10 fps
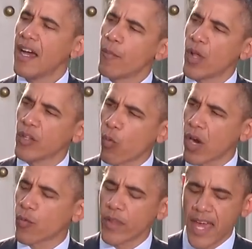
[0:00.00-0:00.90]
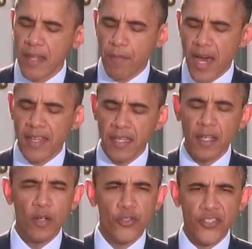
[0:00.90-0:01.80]
I'm willing to work with anybody
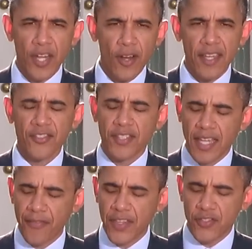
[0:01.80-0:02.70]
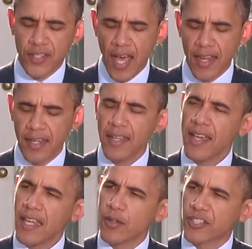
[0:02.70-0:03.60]
who's serious to get this done
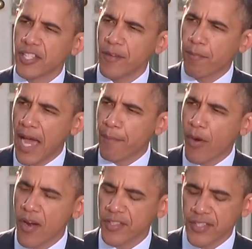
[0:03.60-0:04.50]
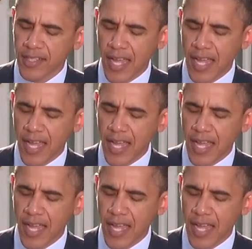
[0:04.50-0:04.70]
and to achieve bipartisan,